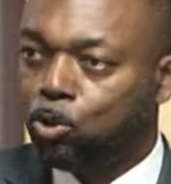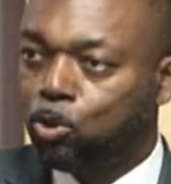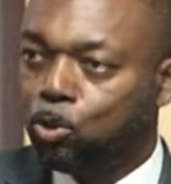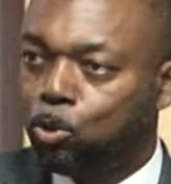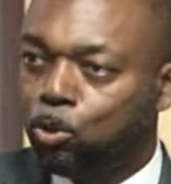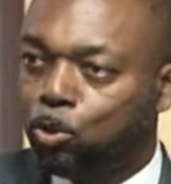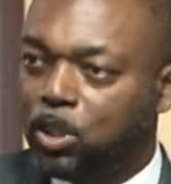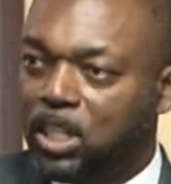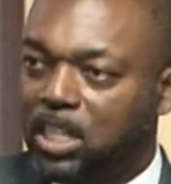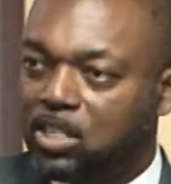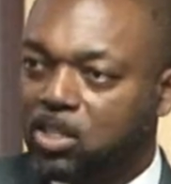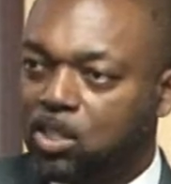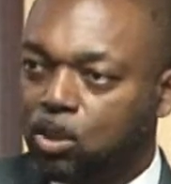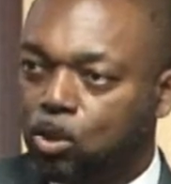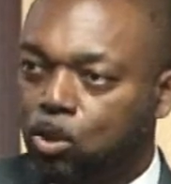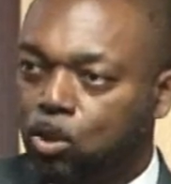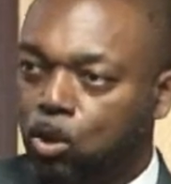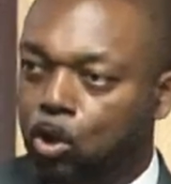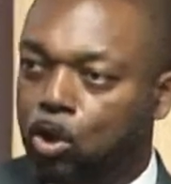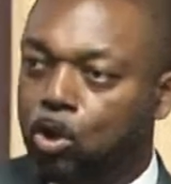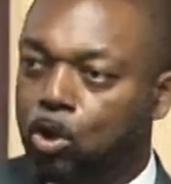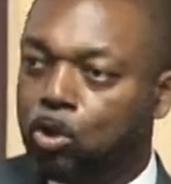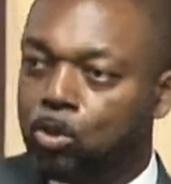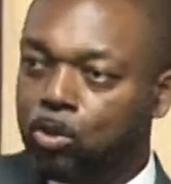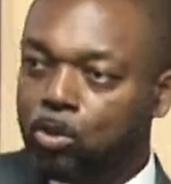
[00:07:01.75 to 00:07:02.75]
2 days
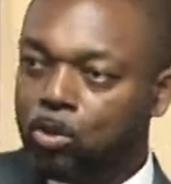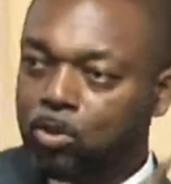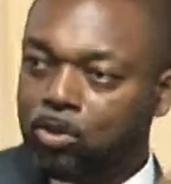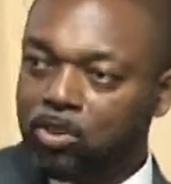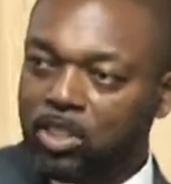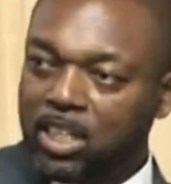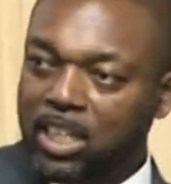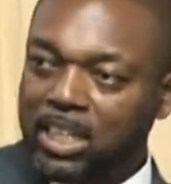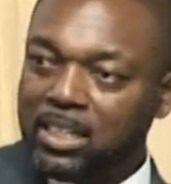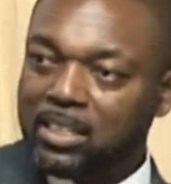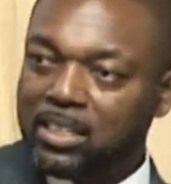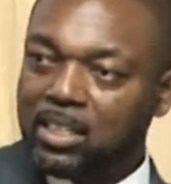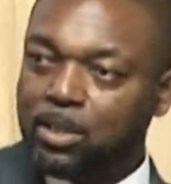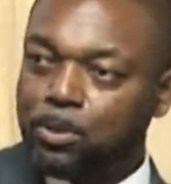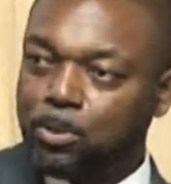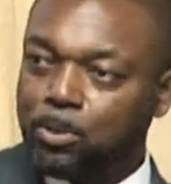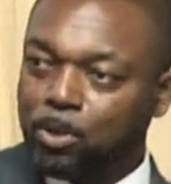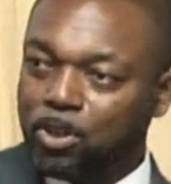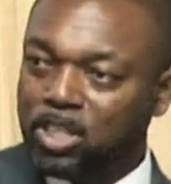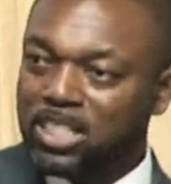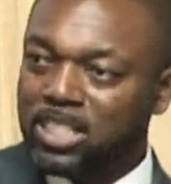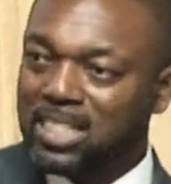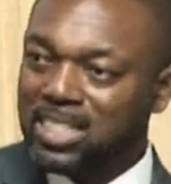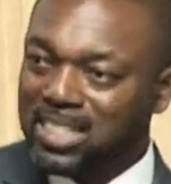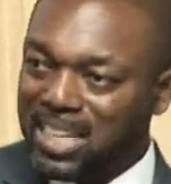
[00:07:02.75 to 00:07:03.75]
ago,
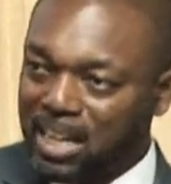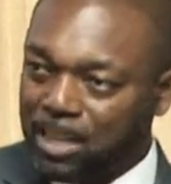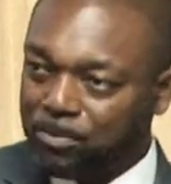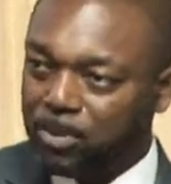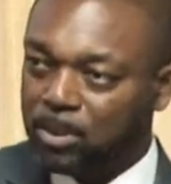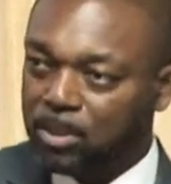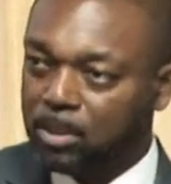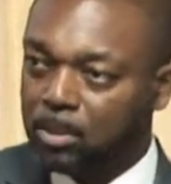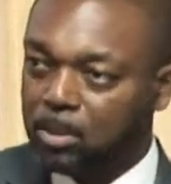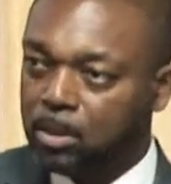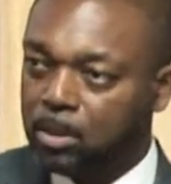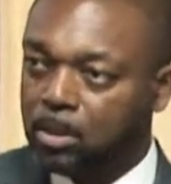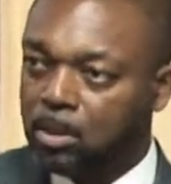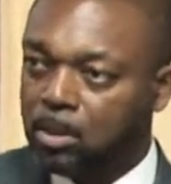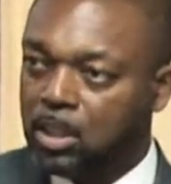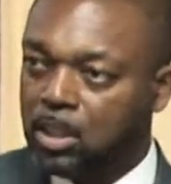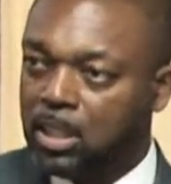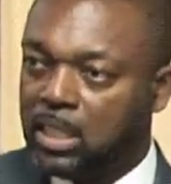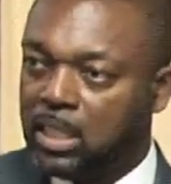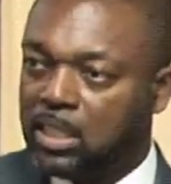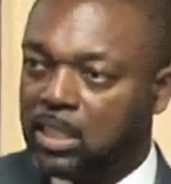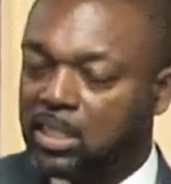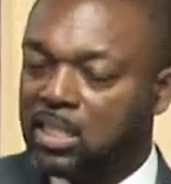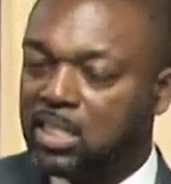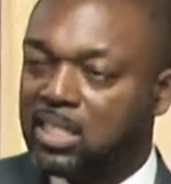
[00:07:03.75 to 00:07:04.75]
1937,
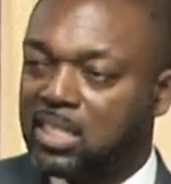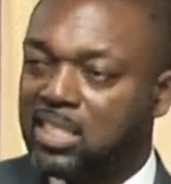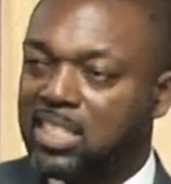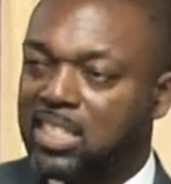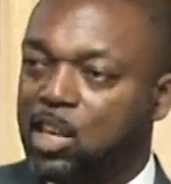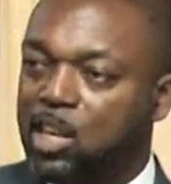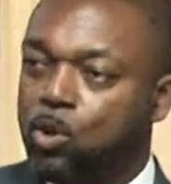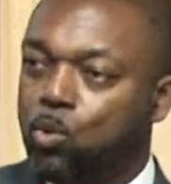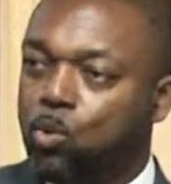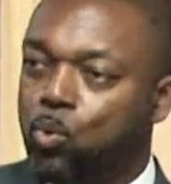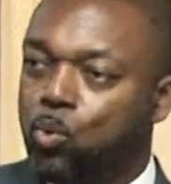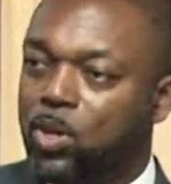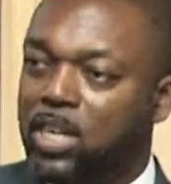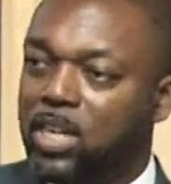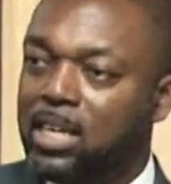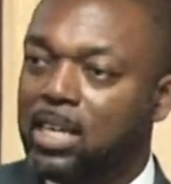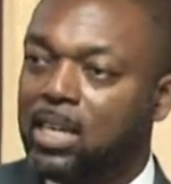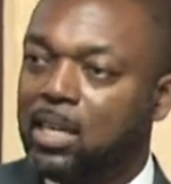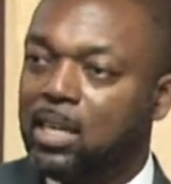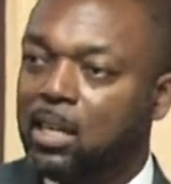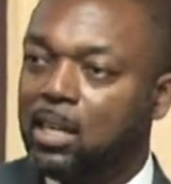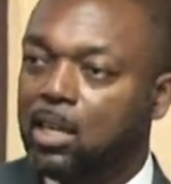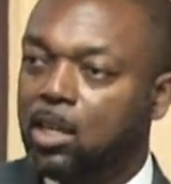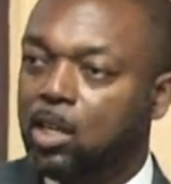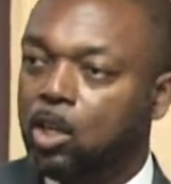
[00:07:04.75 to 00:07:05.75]
to say we
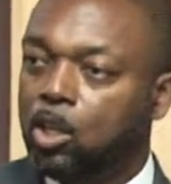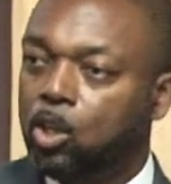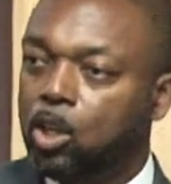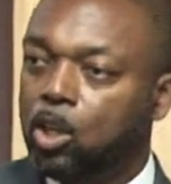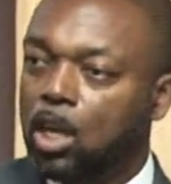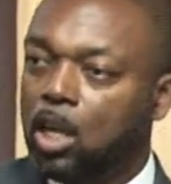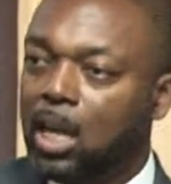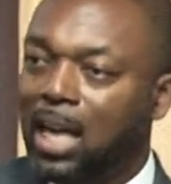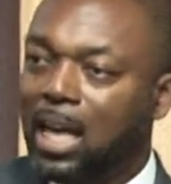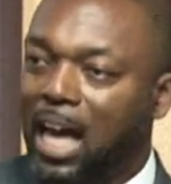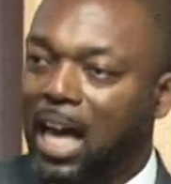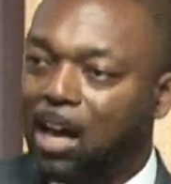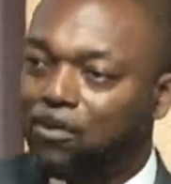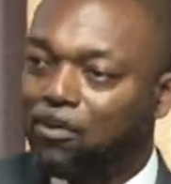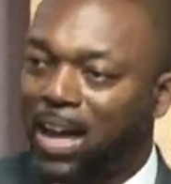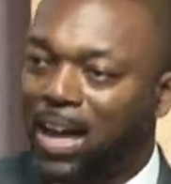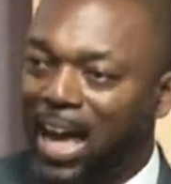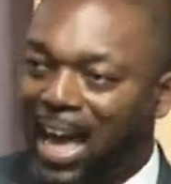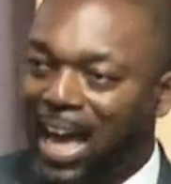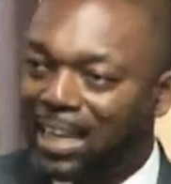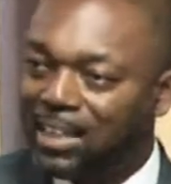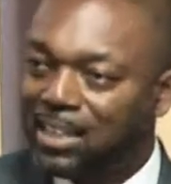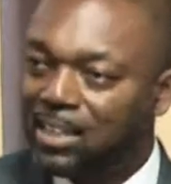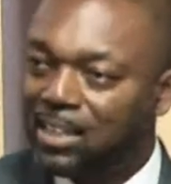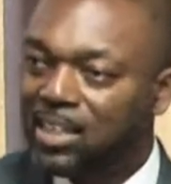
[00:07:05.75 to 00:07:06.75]
have
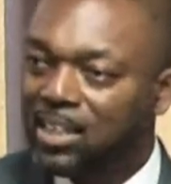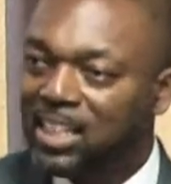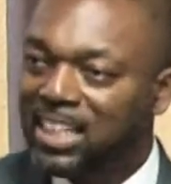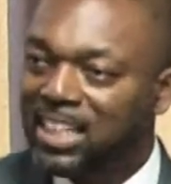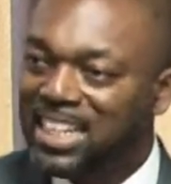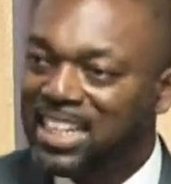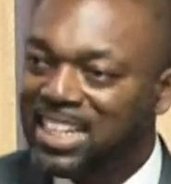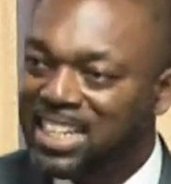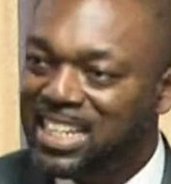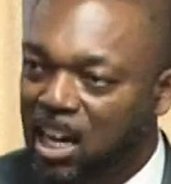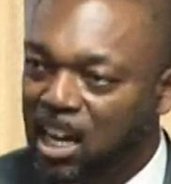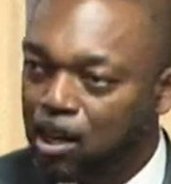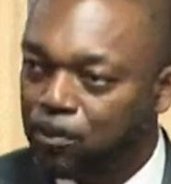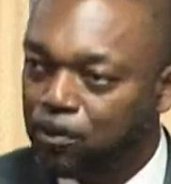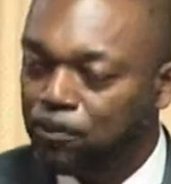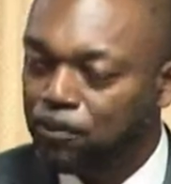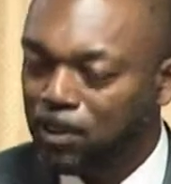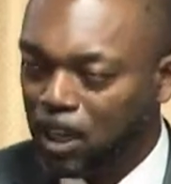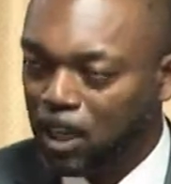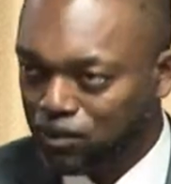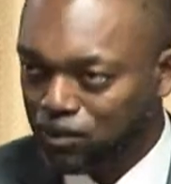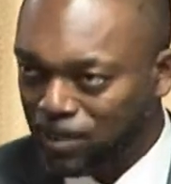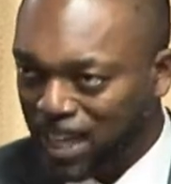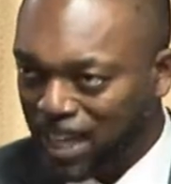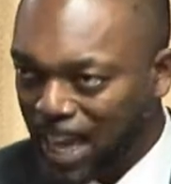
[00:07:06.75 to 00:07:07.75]
had enough
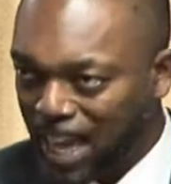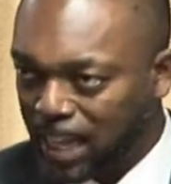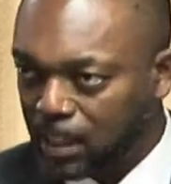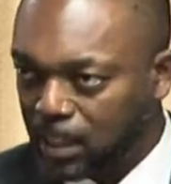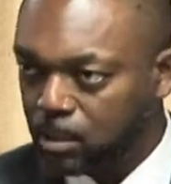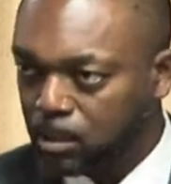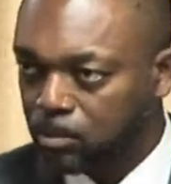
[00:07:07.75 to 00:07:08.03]
of that.